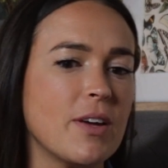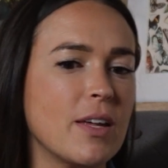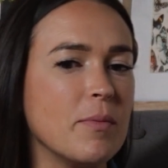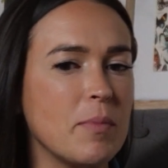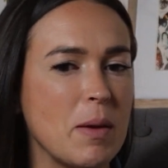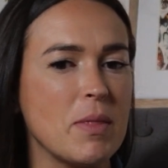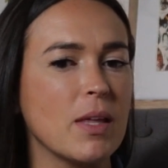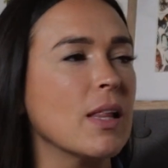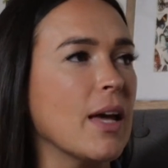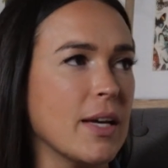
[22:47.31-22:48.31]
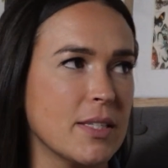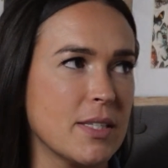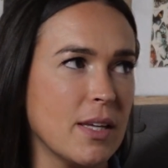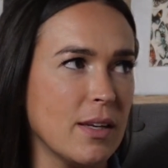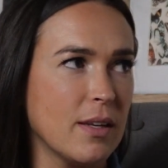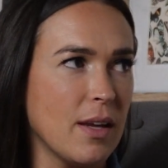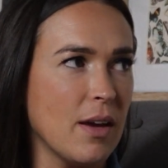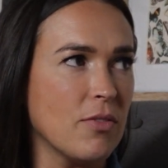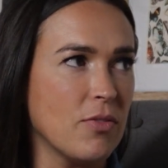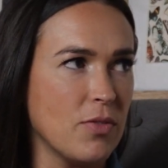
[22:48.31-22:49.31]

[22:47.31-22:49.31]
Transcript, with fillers: and maybe the clients that have,